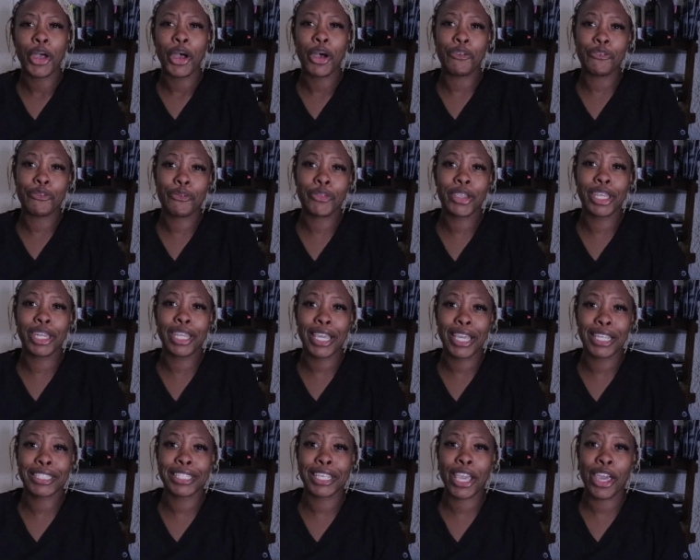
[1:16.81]
of getting
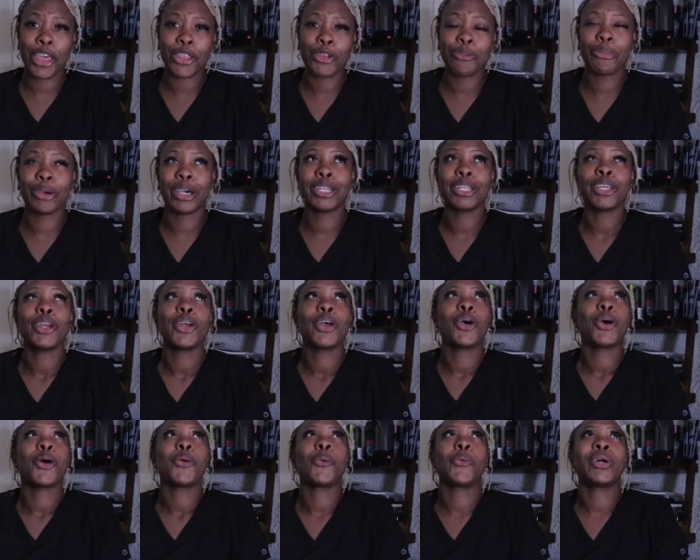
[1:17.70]
it together, but
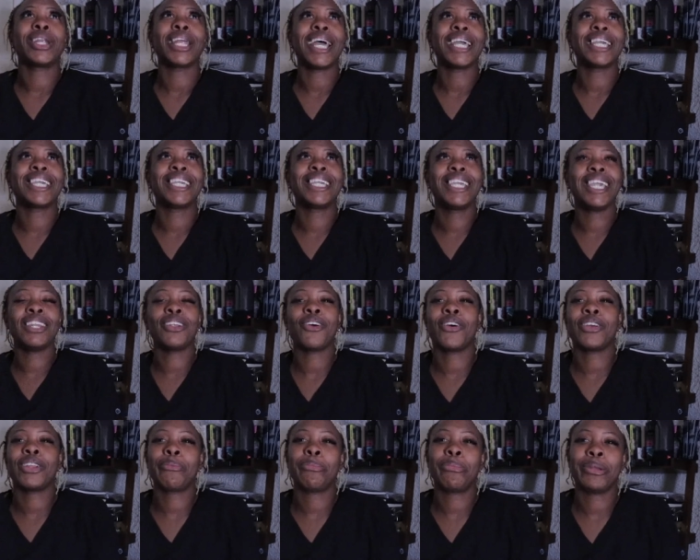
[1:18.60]
when I get
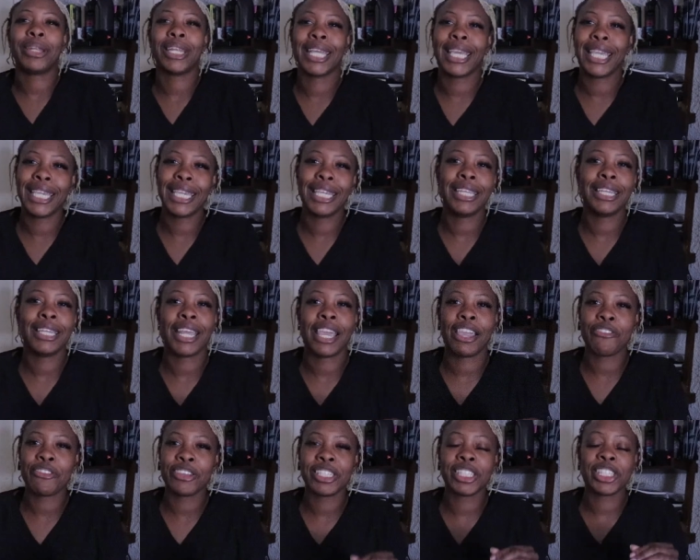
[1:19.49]
on a plane
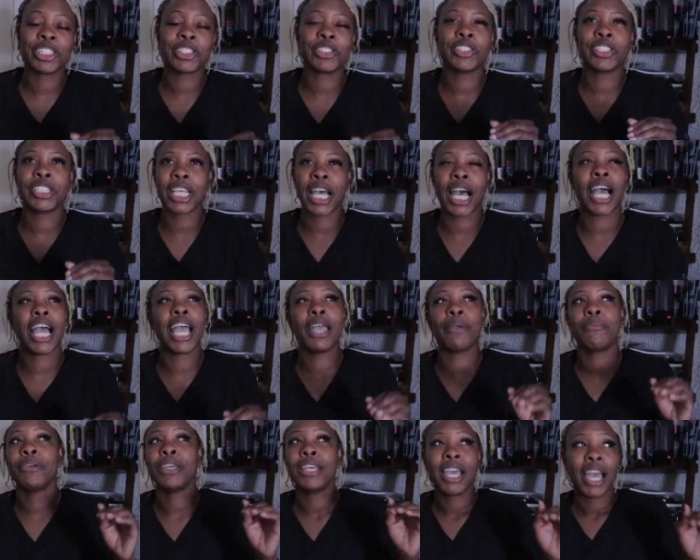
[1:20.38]
every single
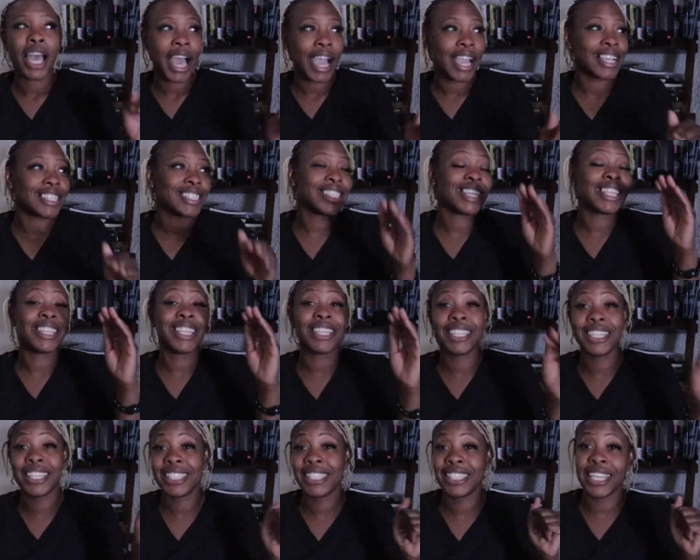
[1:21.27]
time I ascend
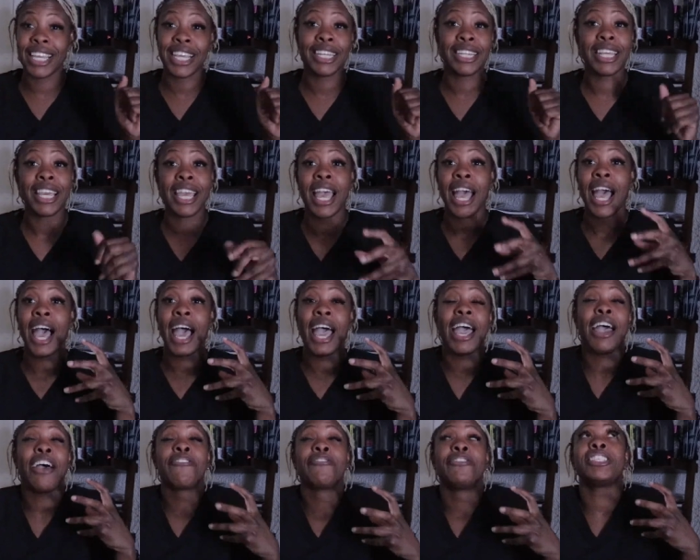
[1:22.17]
and descend, I
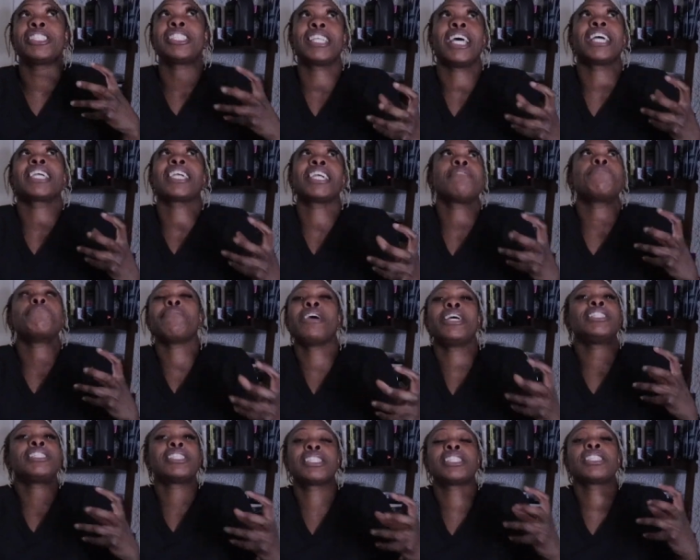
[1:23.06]
have this like
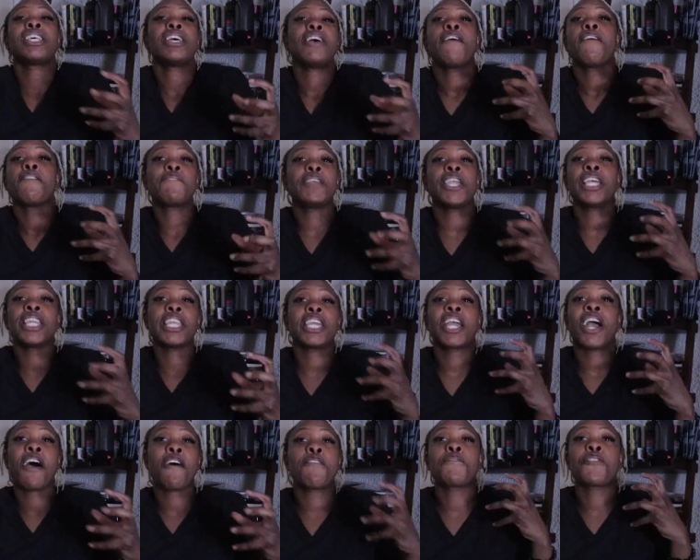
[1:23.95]
immense
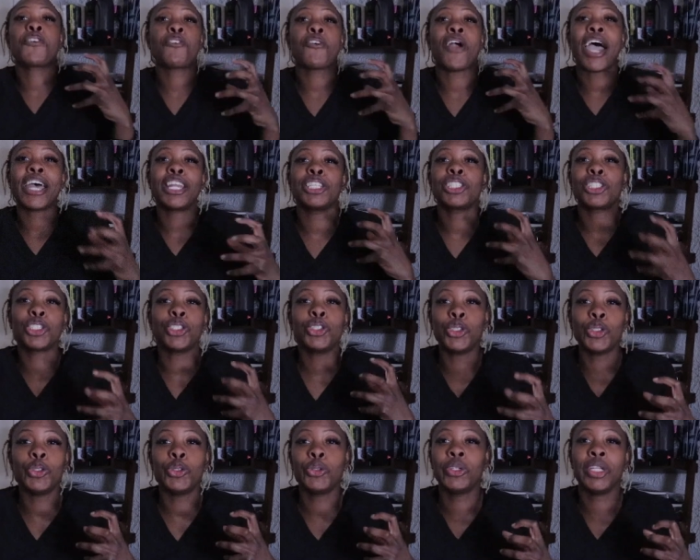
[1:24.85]
feeling of
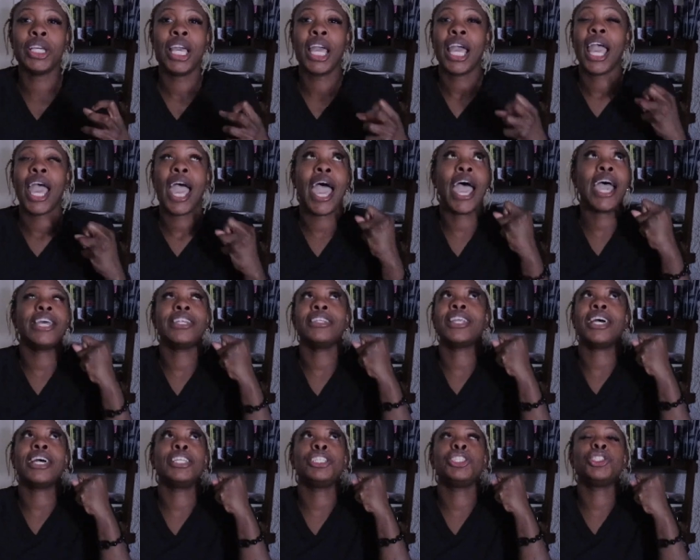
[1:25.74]
gratitude
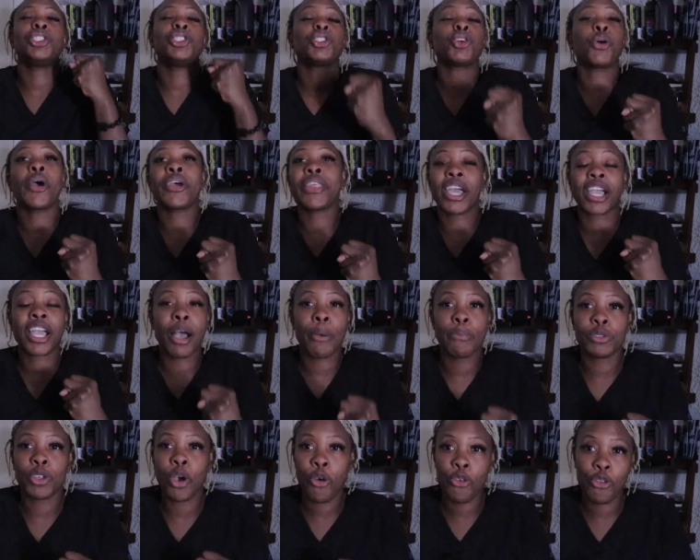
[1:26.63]
and, and joy that
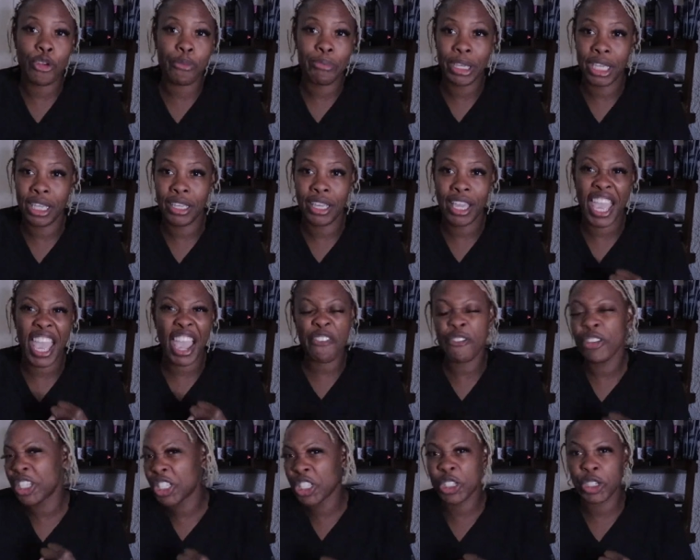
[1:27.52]
comes over me
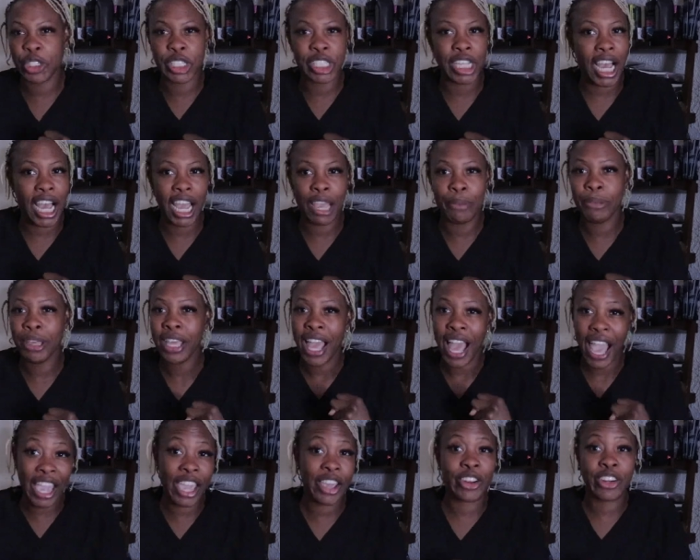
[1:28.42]
every single time
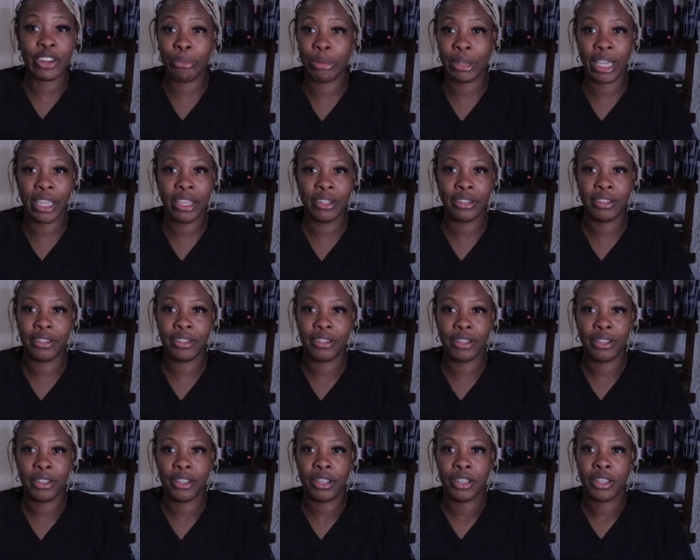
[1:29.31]
I get on a plane,
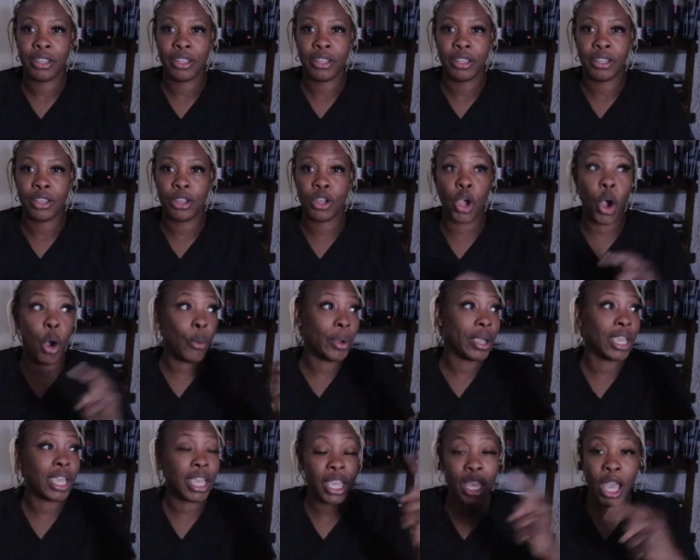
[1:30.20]

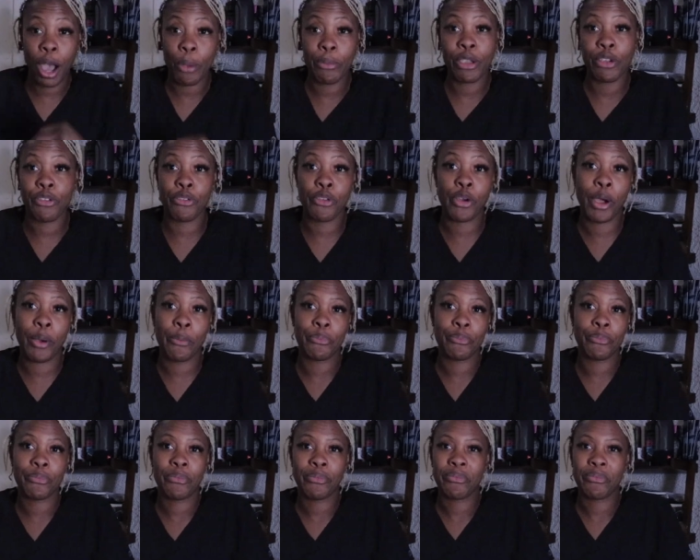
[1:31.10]
going and coming from